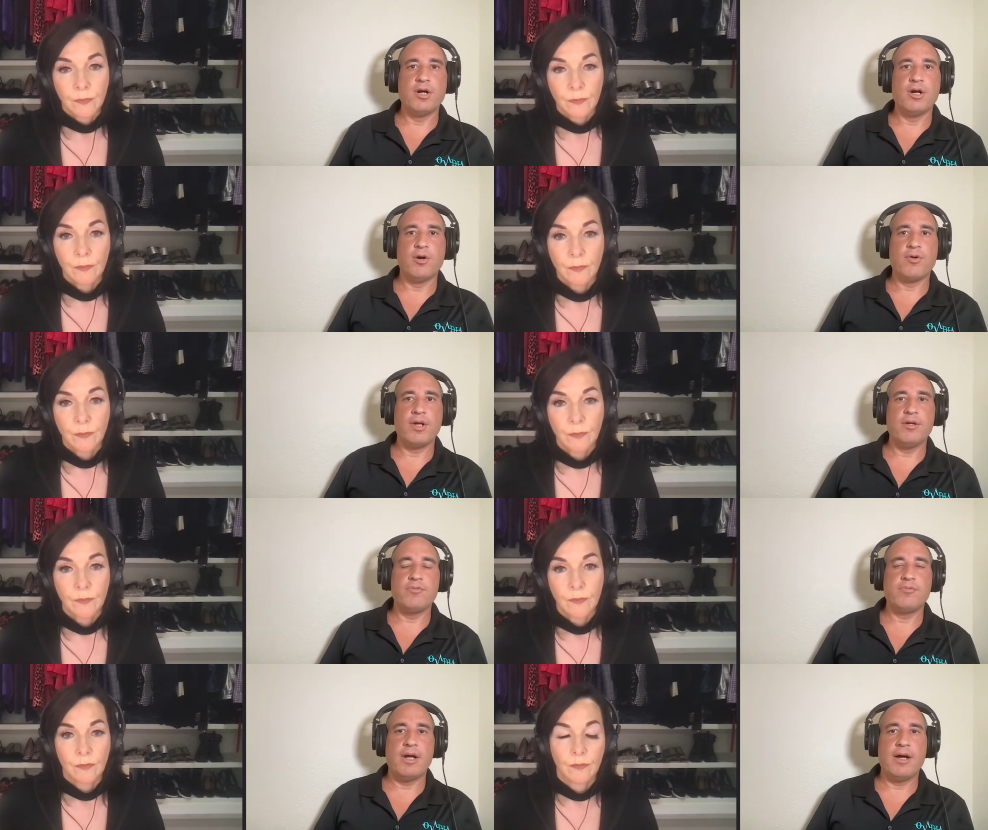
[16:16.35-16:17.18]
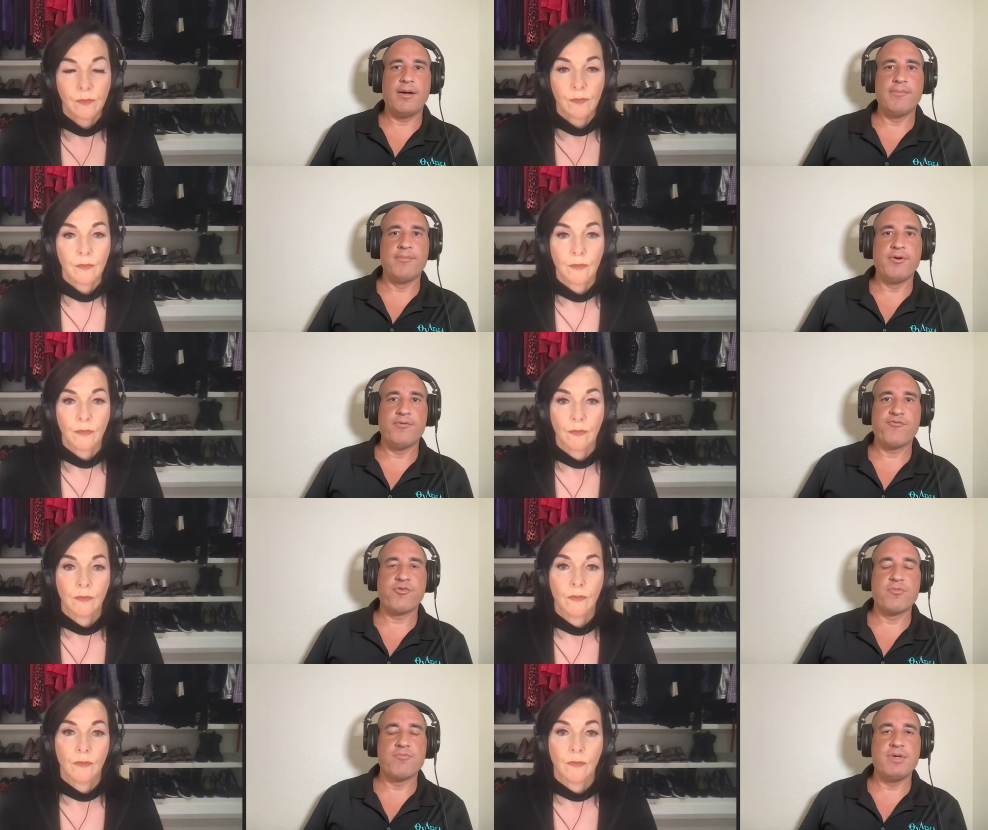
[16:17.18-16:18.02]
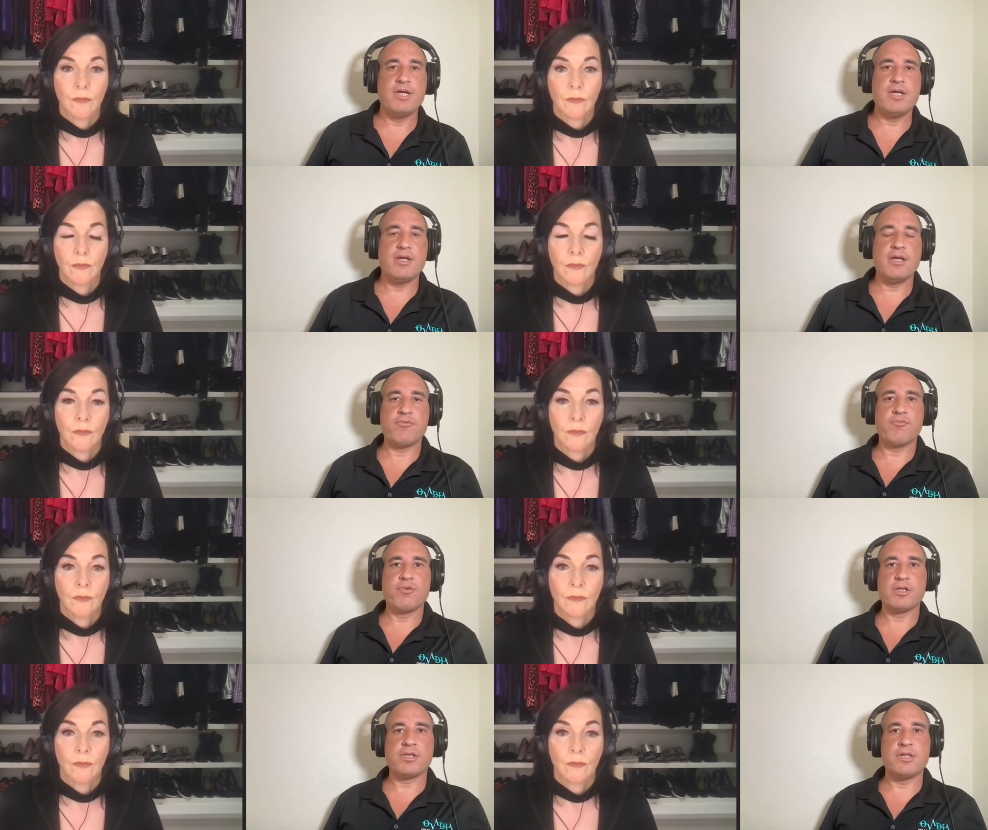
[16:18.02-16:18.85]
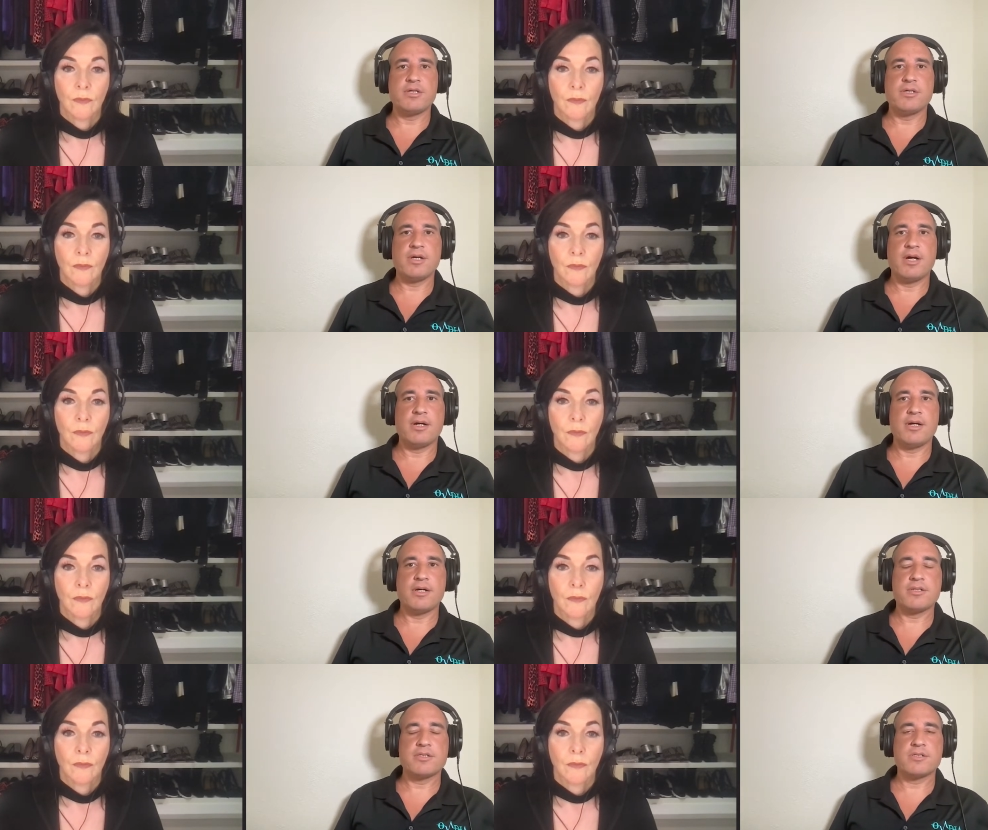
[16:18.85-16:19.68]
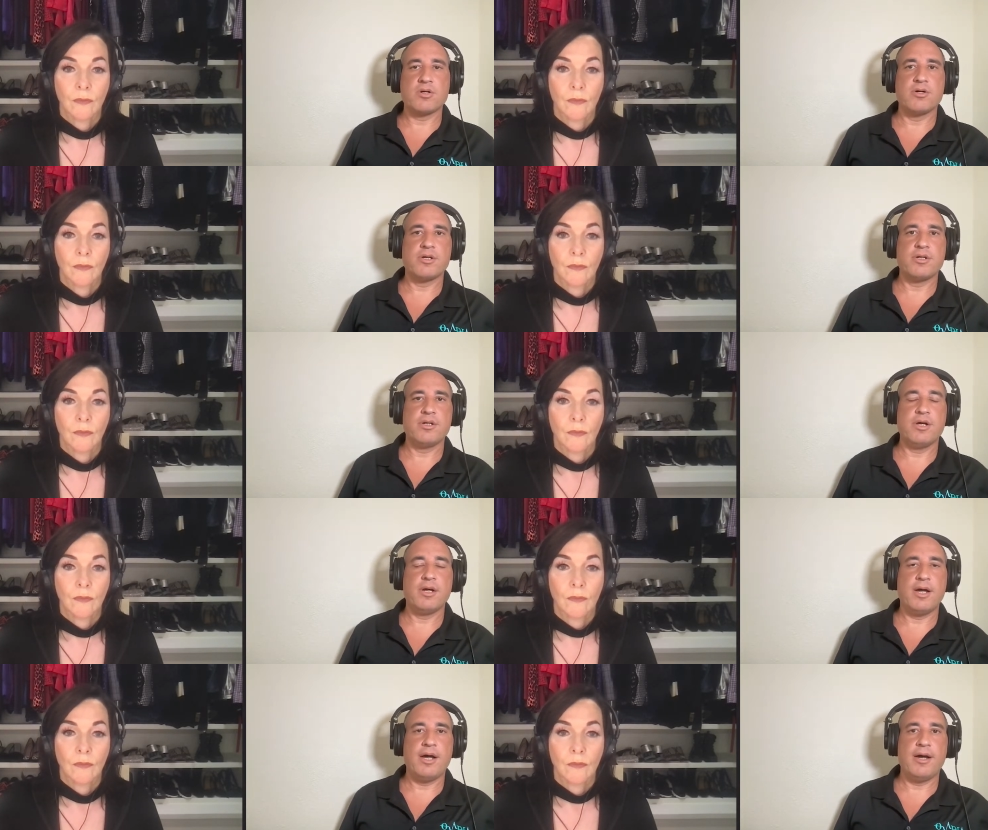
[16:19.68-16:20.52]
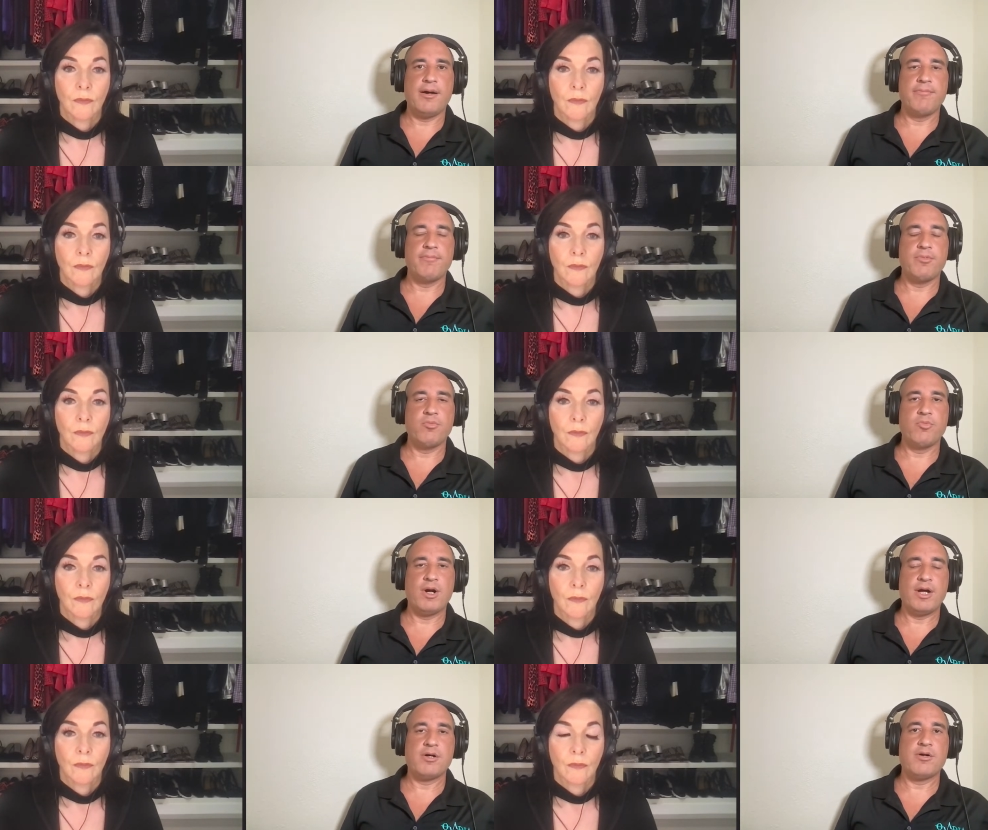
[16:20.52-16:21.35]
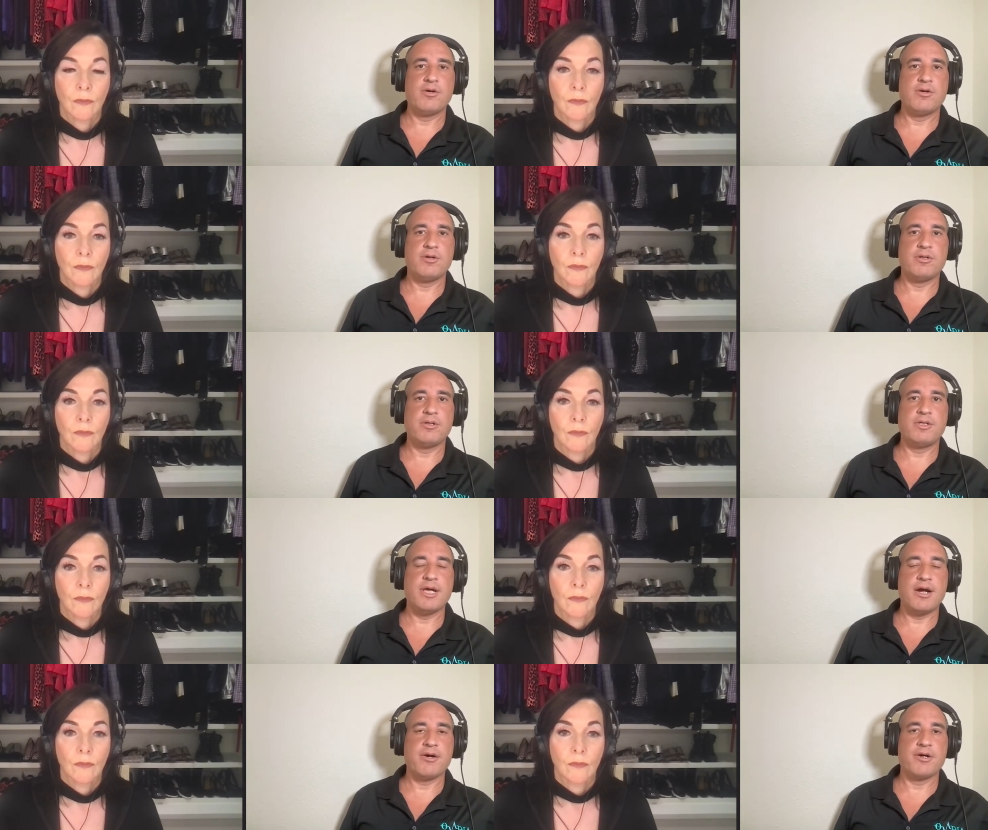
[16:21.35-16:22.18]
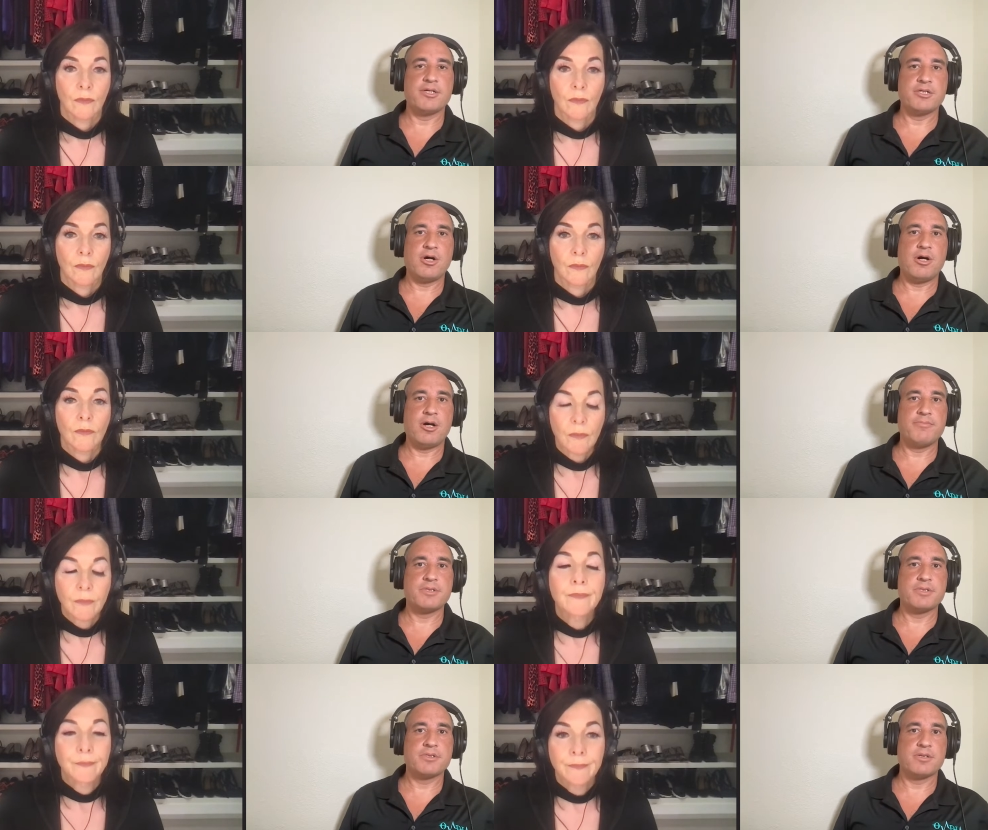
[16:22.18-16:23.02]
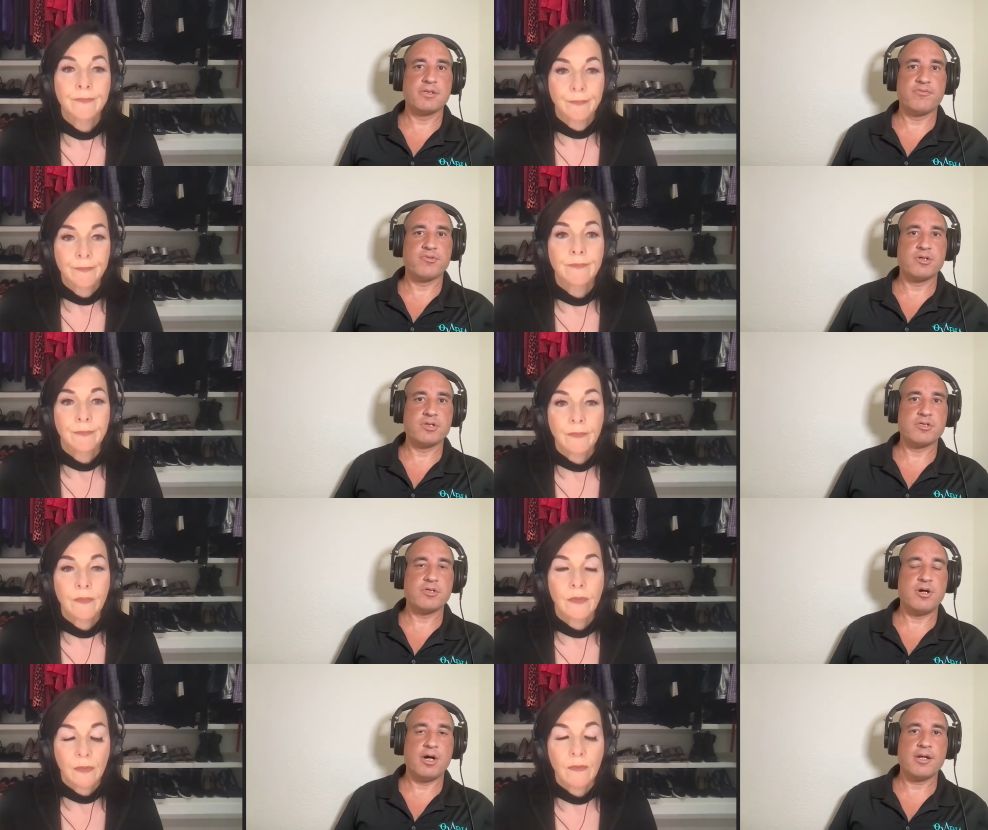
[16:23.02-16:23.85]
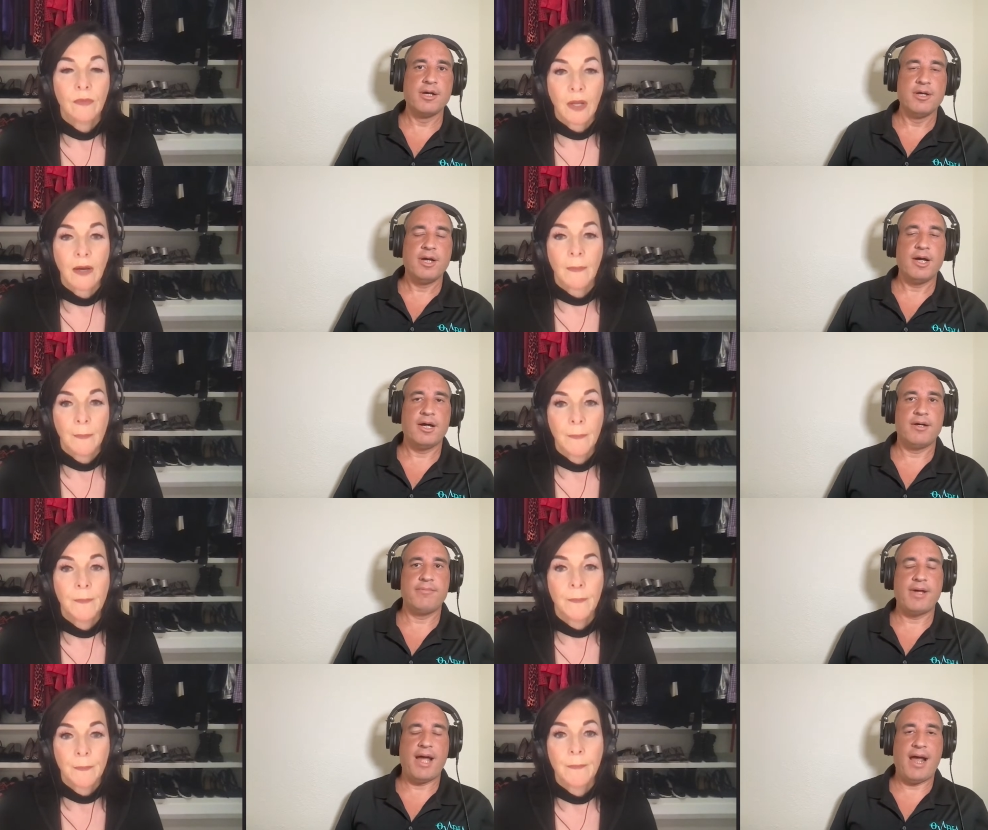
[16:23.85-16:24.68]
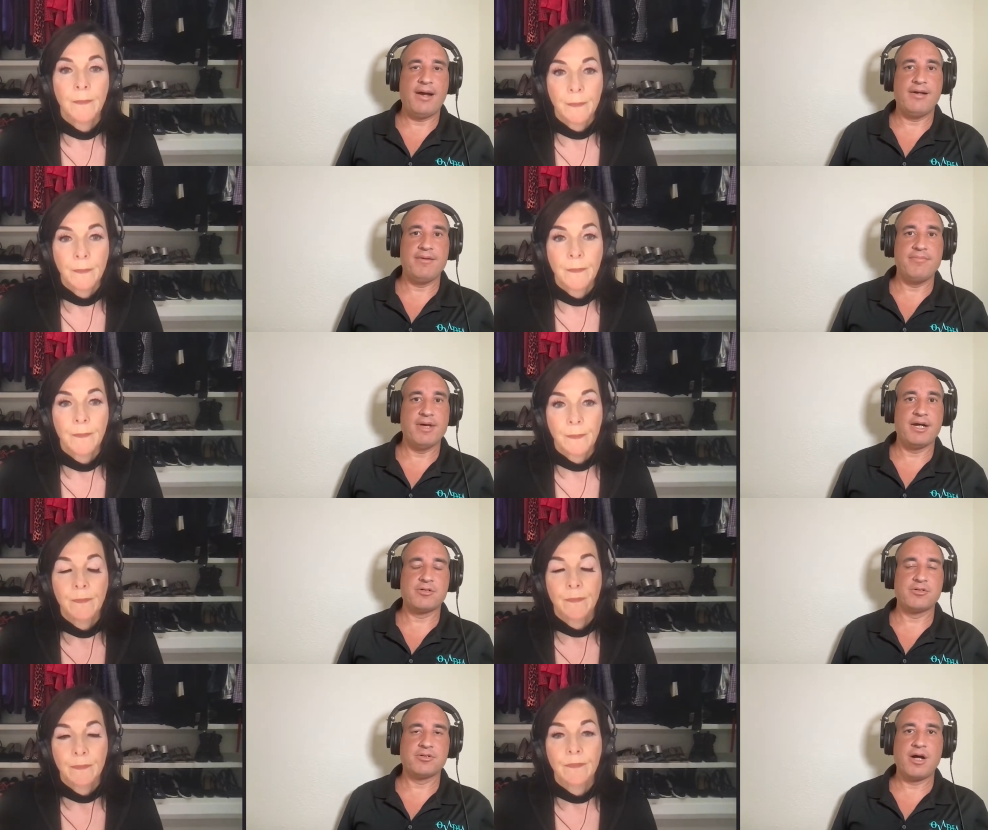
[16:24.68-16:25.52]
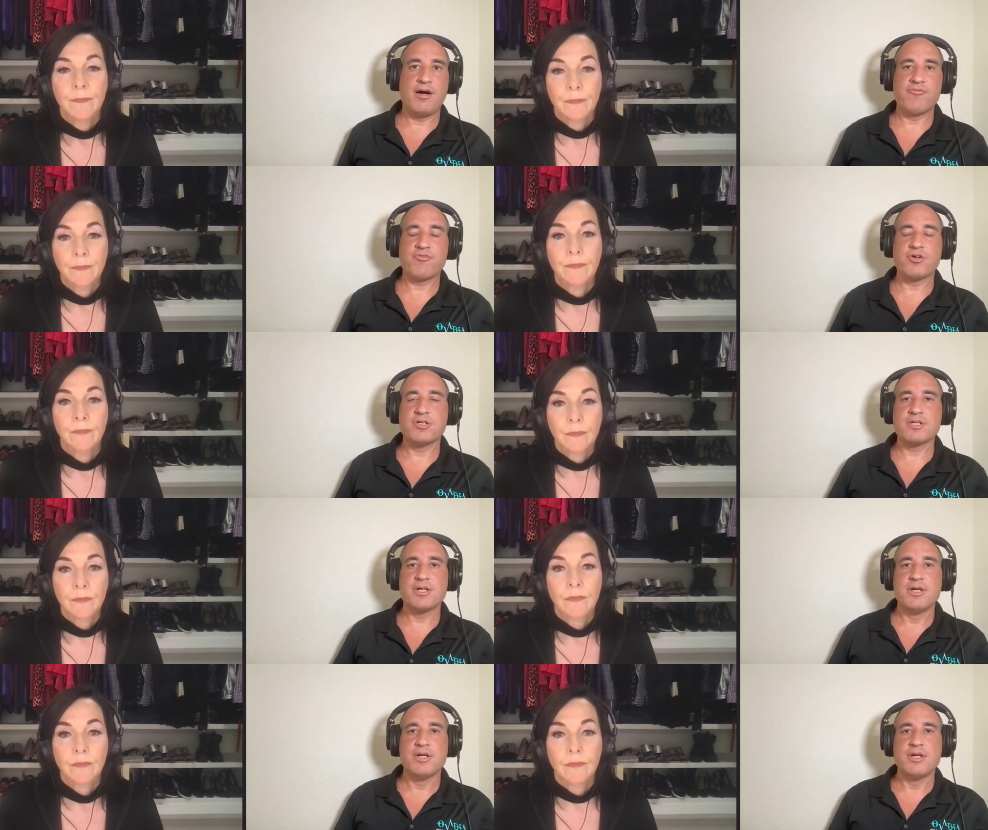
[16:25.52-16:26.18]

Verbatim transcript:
Speaker 1: know, it um, for me, it really uh, started um, when I heard Gary Taubes deliver a talk yeah. um, at a medical conference,